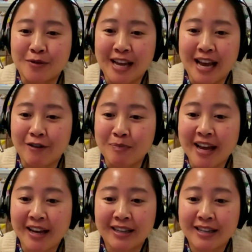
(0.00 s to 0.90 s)
So we have a
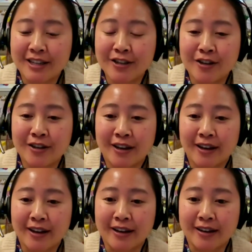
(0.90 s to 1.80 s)
panel
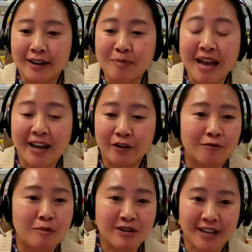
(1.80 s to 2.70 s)
of